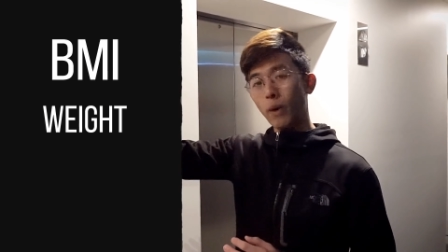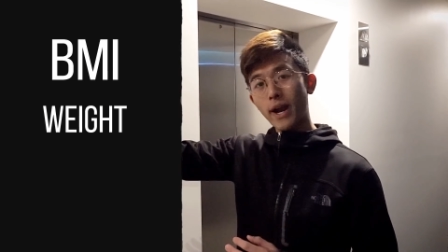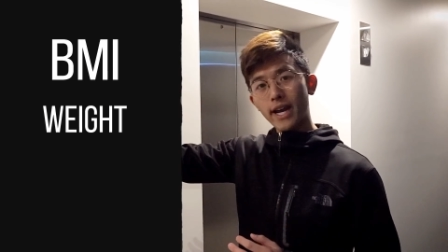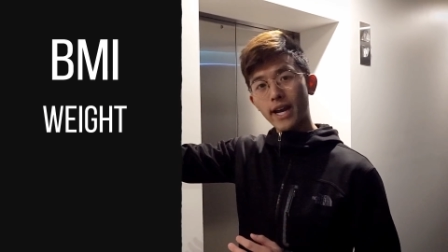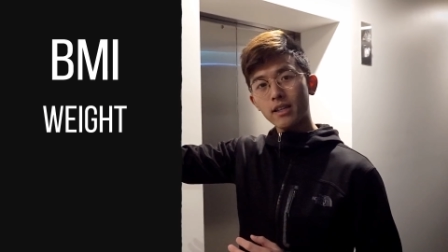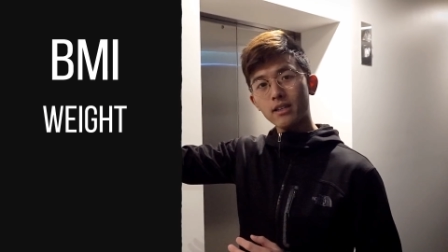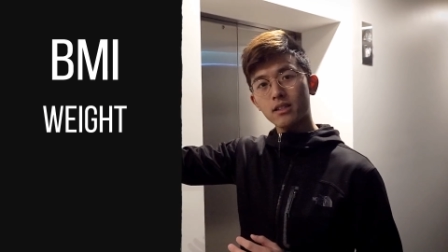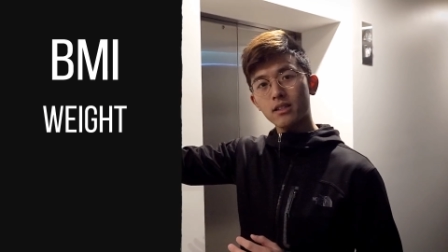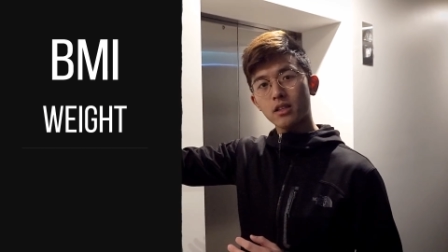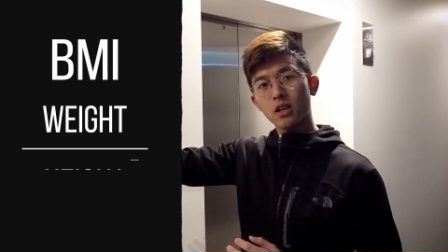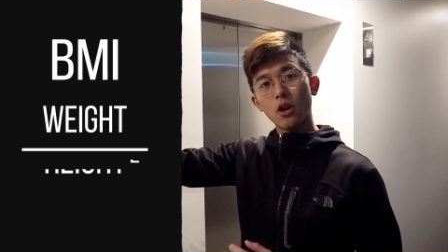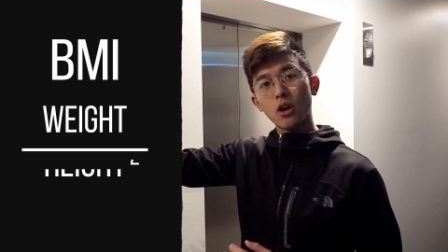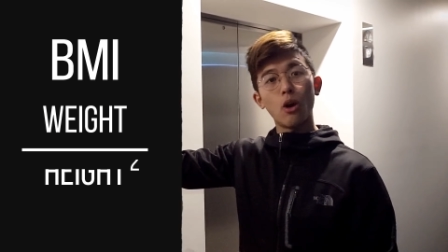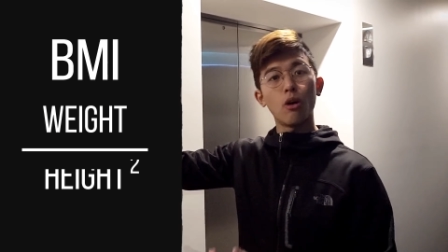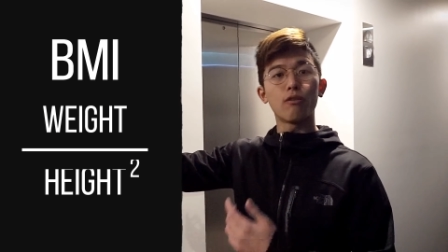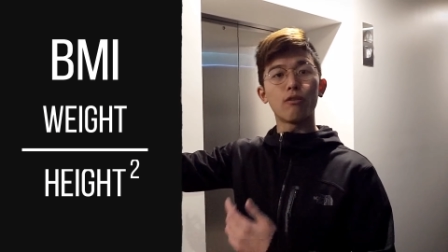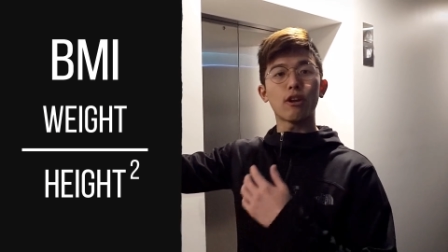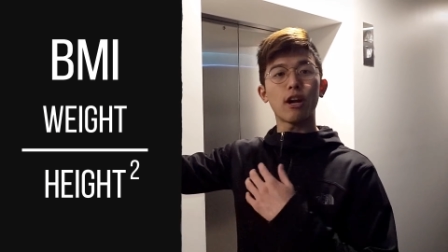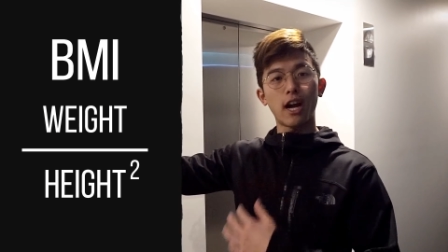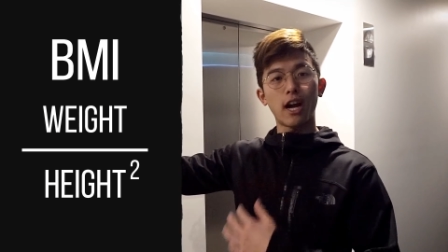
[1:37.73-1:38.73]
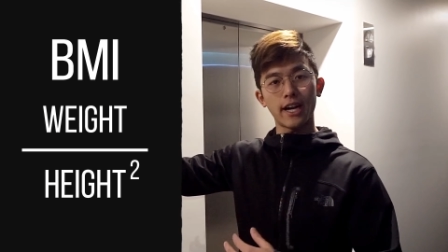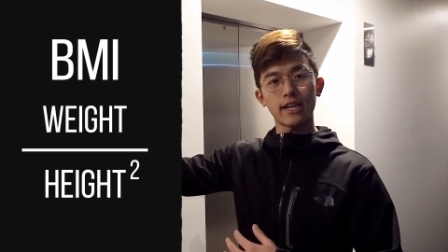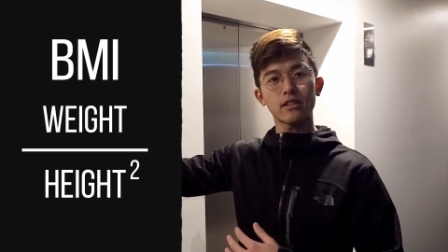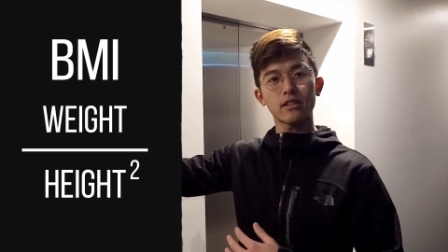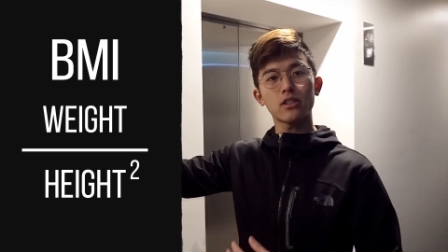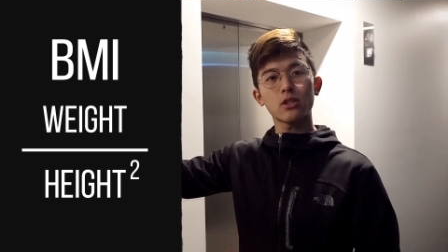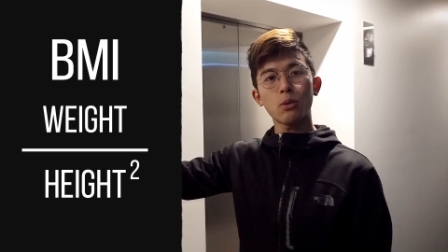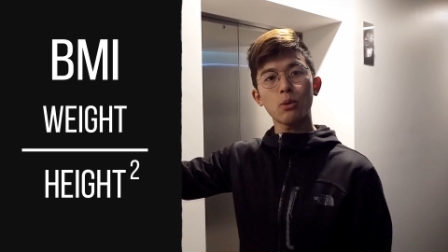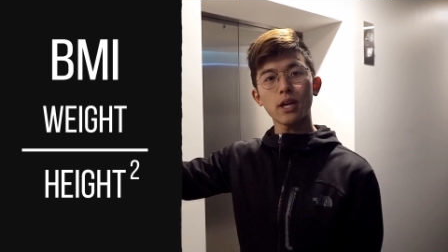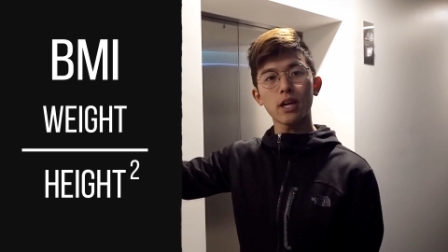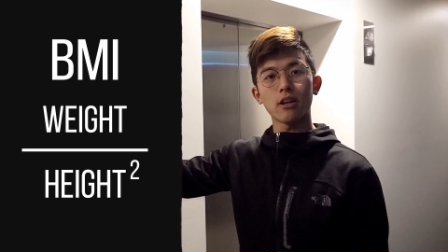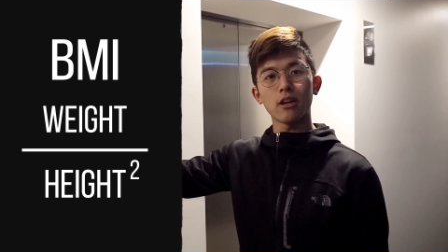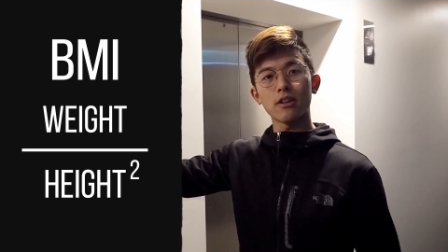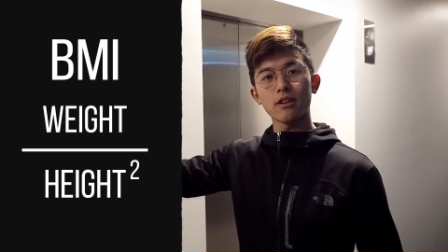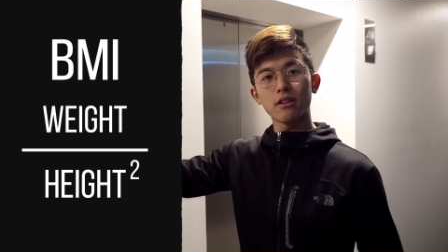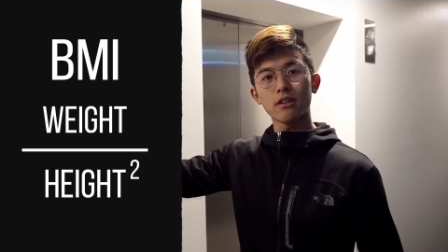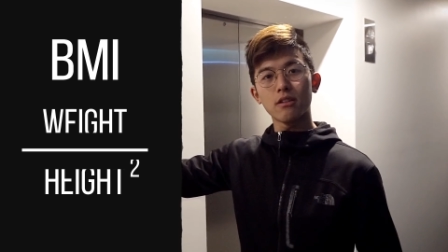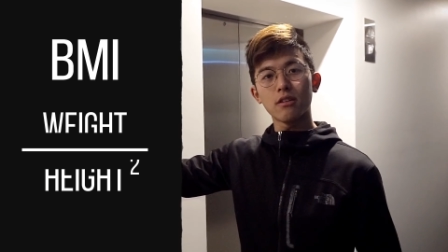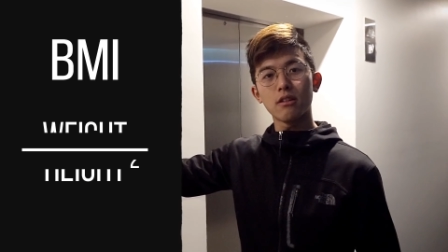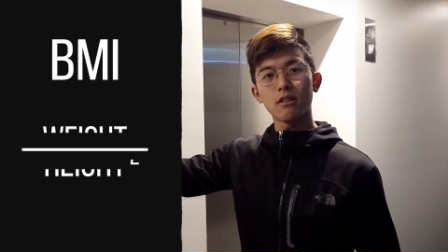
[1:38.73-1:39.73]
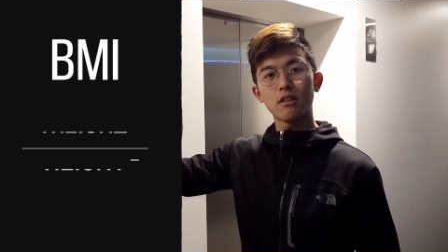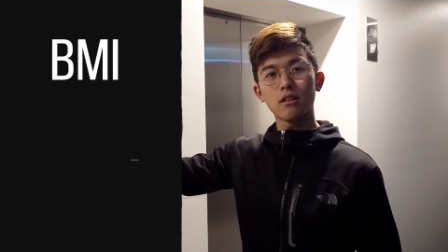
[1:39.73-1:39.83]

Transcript: your weight over height squared.